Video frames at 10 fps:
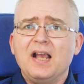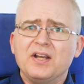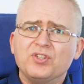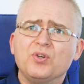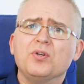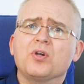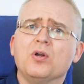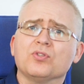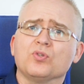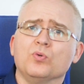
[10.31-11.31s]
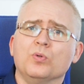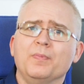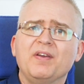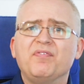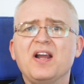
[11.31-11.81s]
And it's not a console.
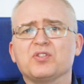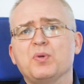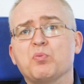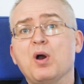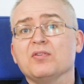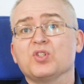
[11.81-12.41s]
In fact, with one